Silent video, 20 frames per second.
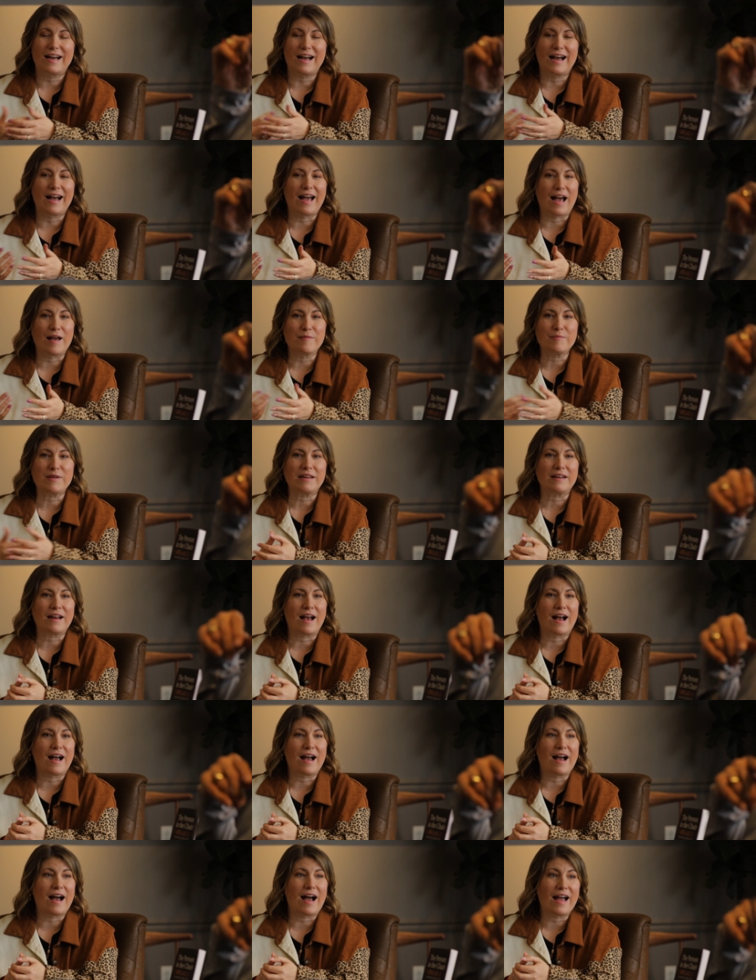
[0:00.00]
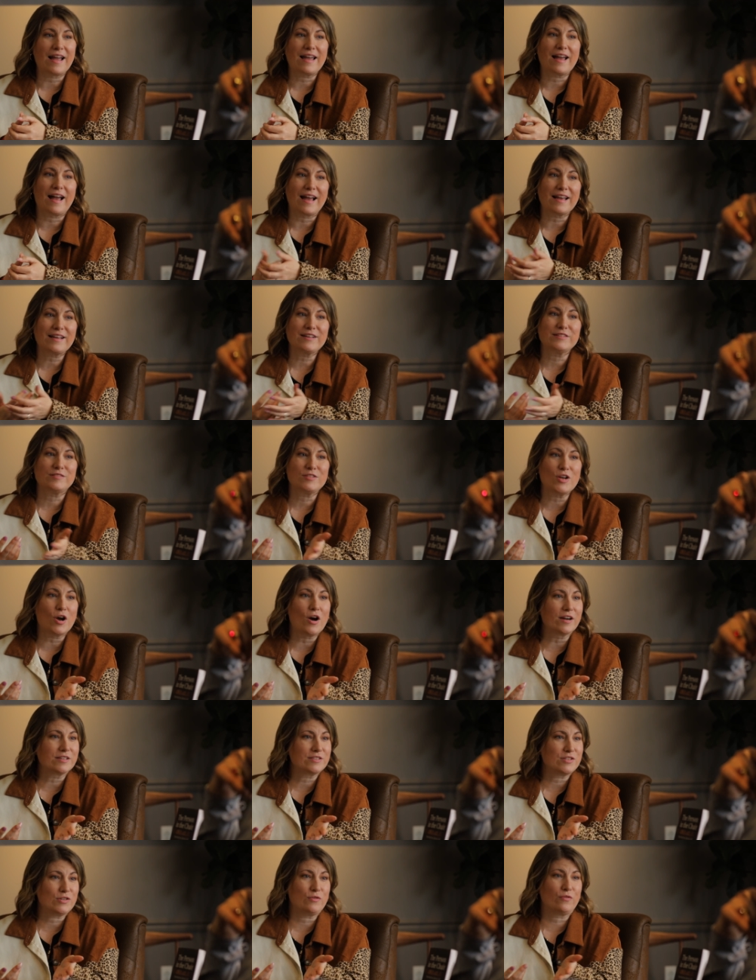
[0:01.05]
I, I mean, I, I could
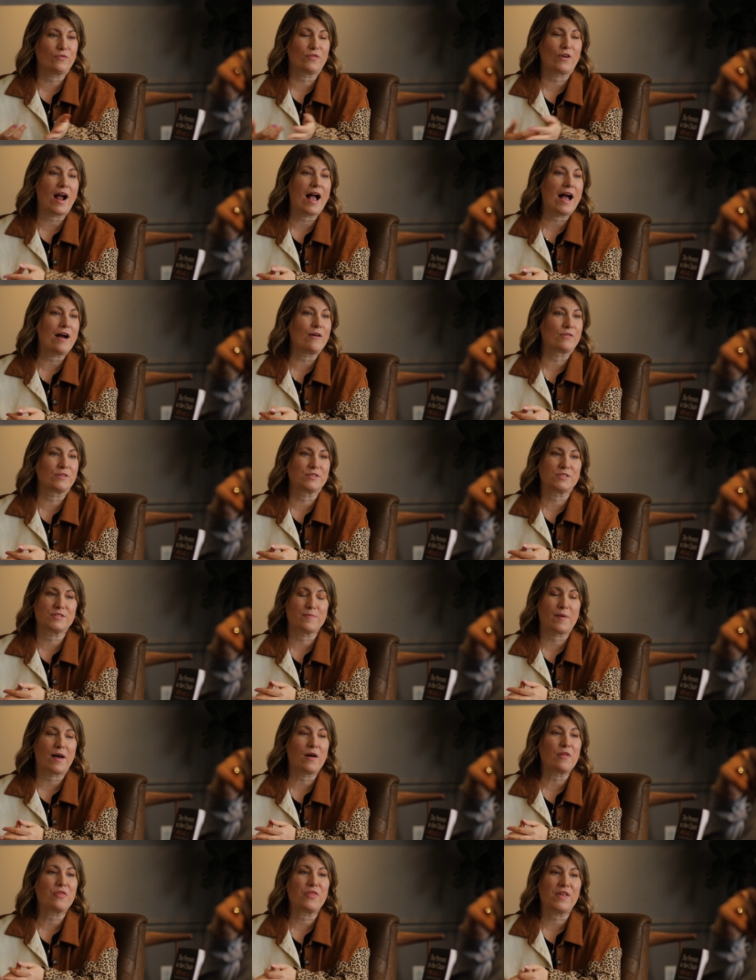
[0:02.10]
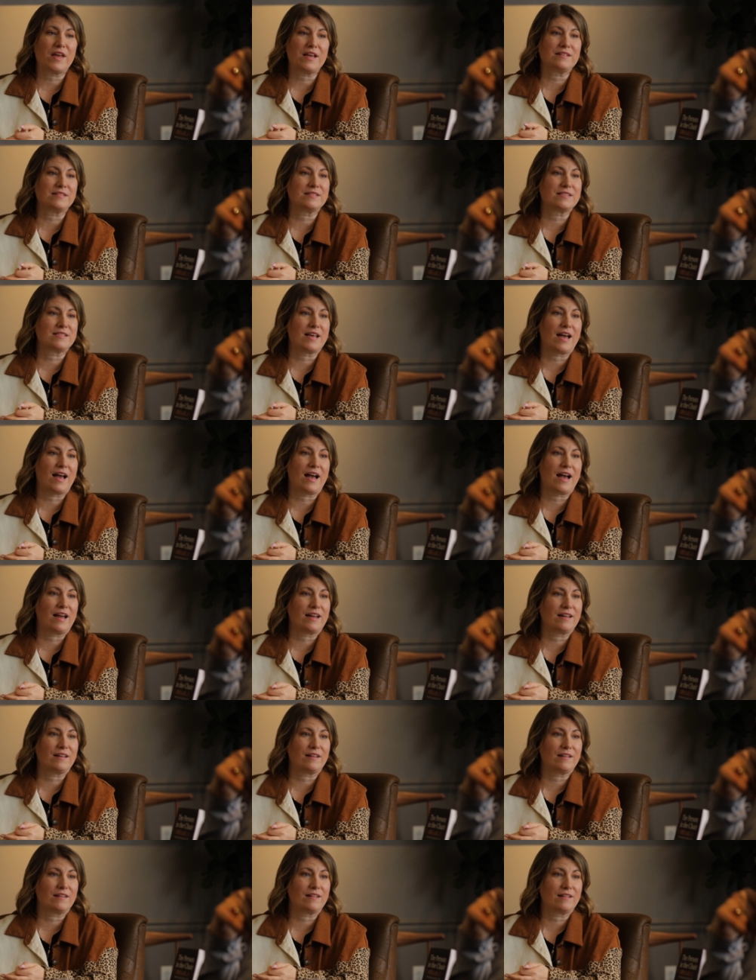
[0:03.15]
talk to you for hours about things
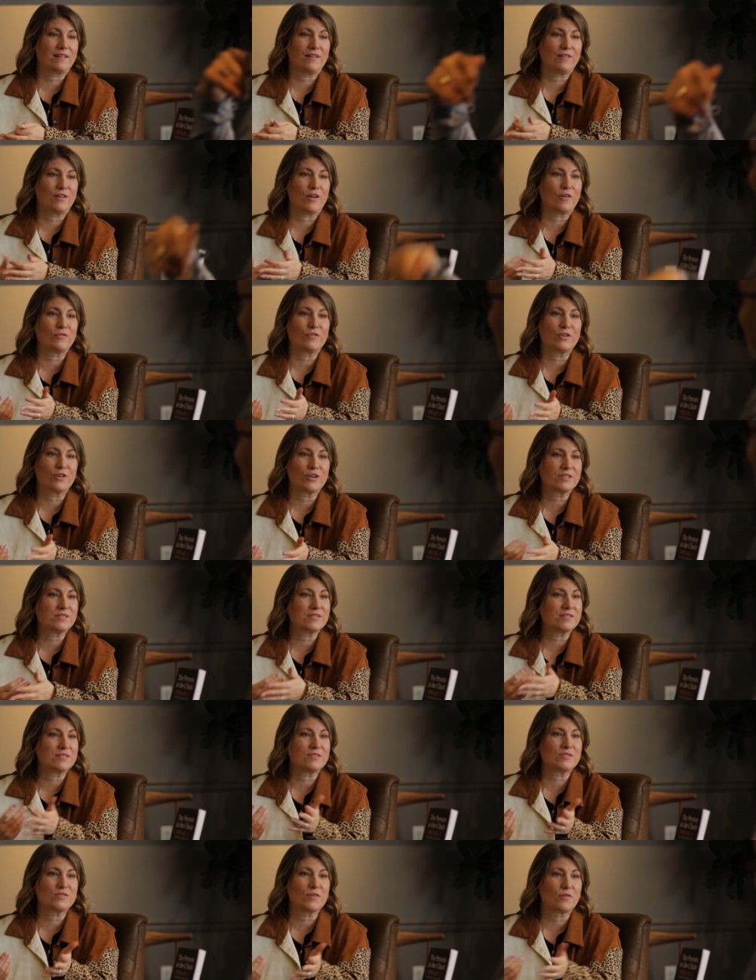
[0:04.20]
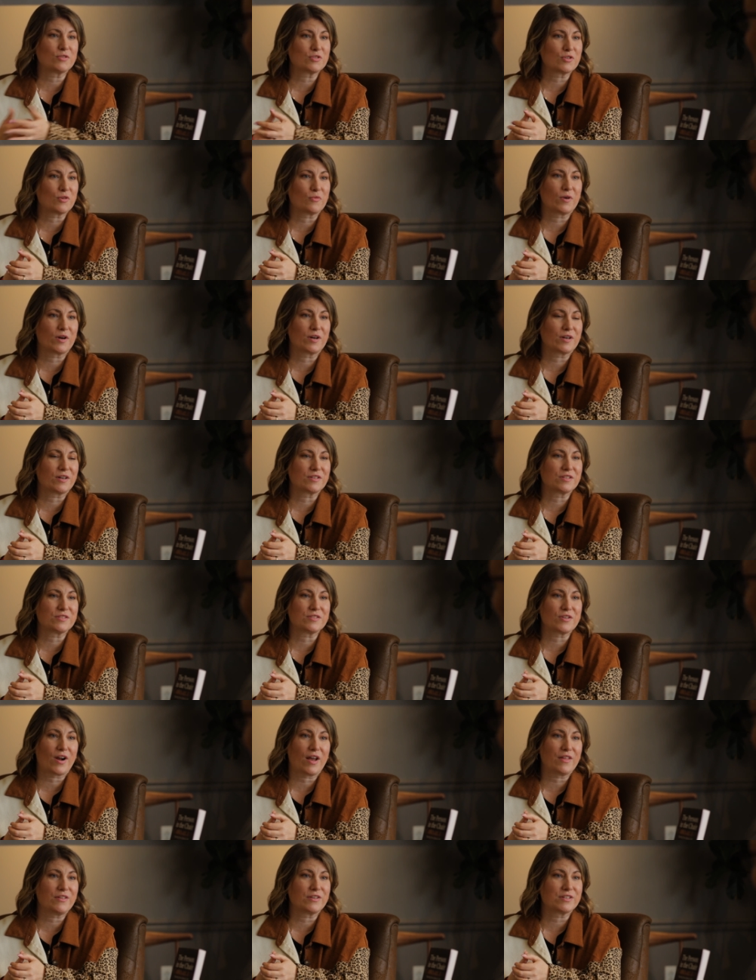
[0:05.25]
that you know nurses, social workers,
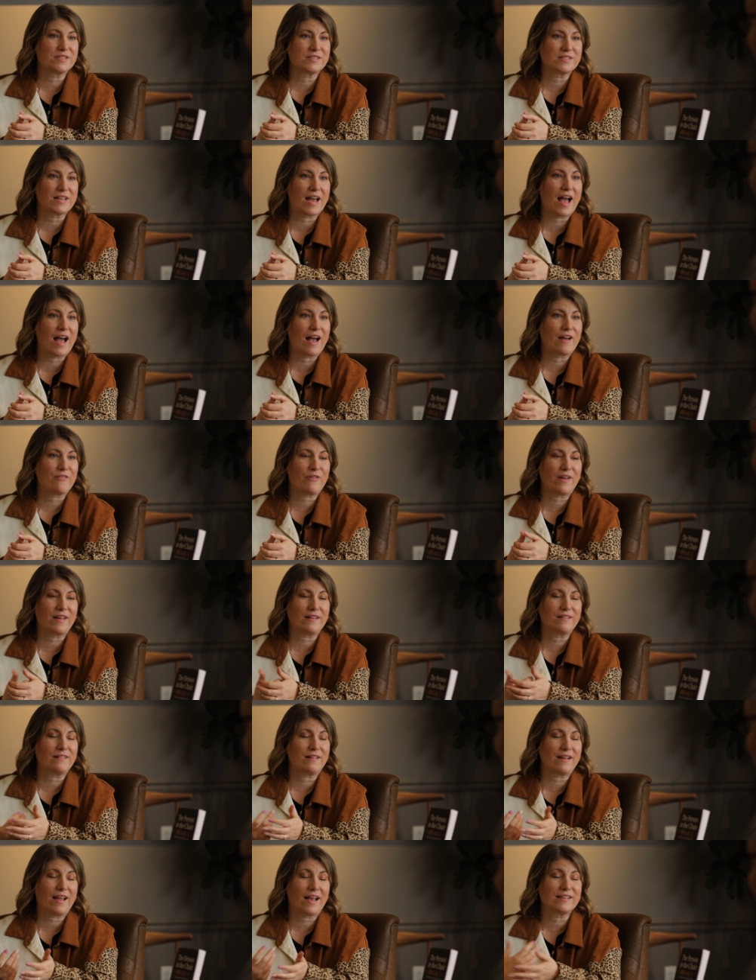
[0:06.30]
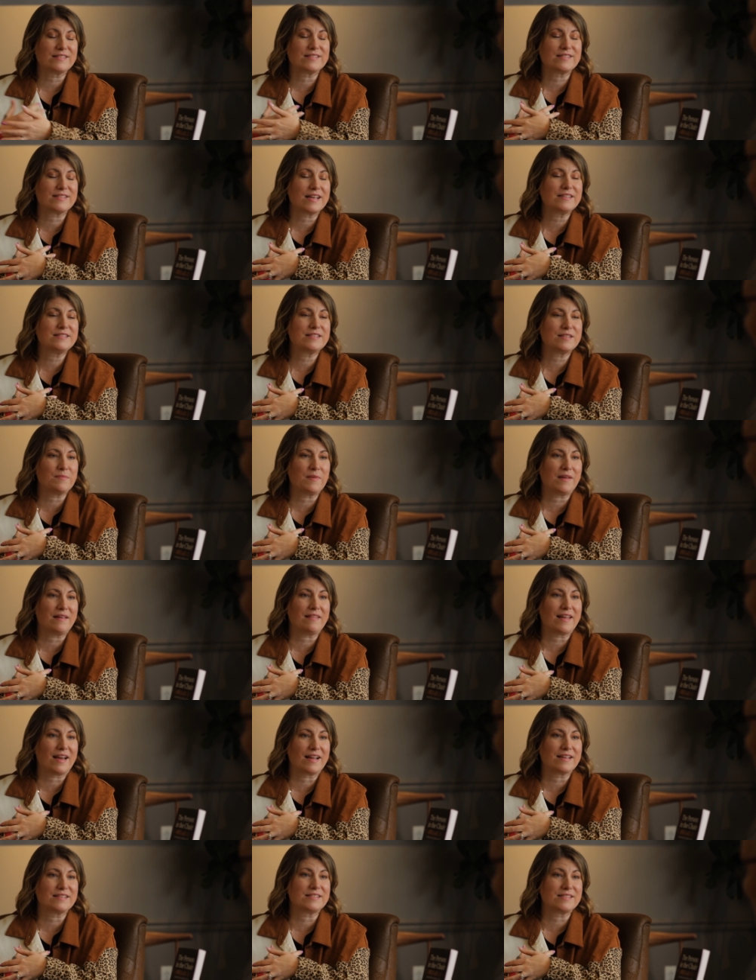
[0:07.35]
or other oh, staff had has said to me
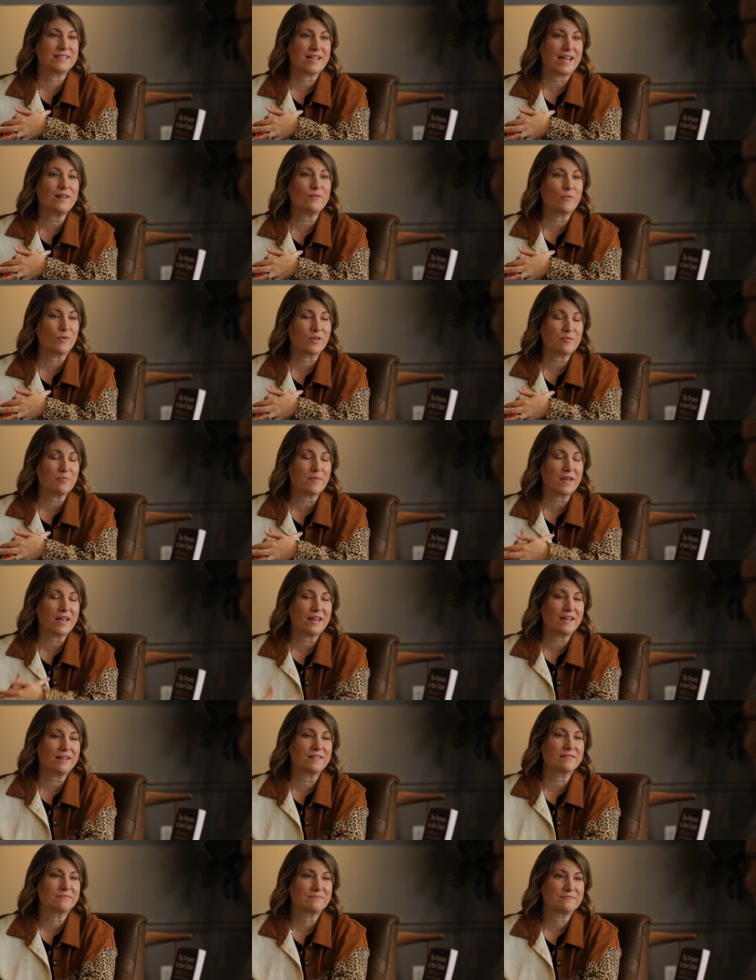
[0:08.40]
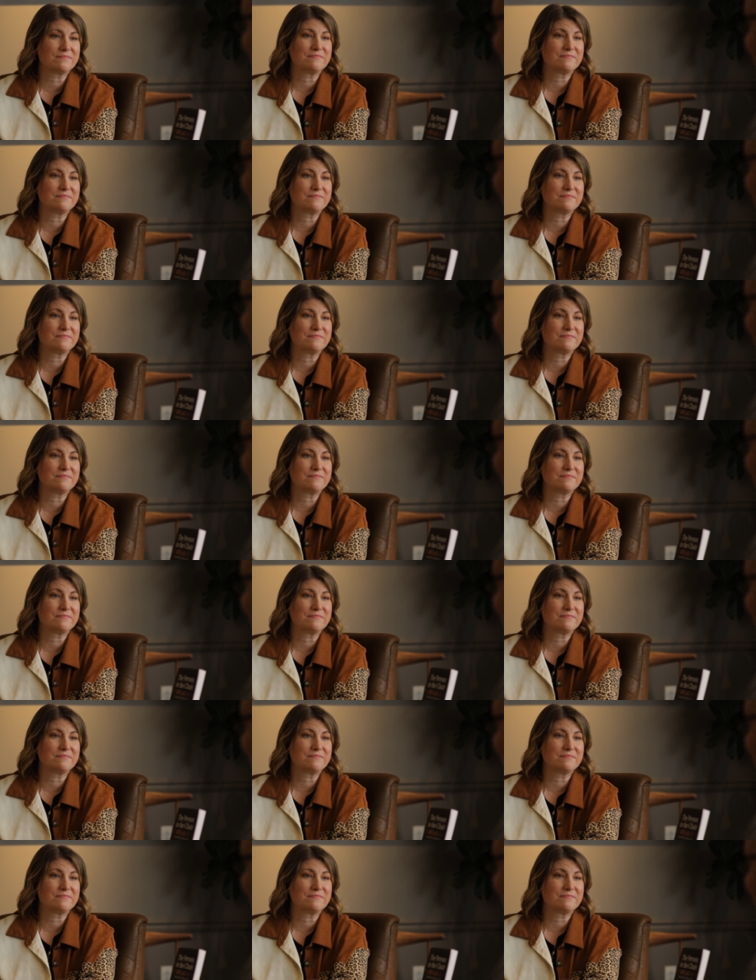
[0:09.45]
that has stayed with me.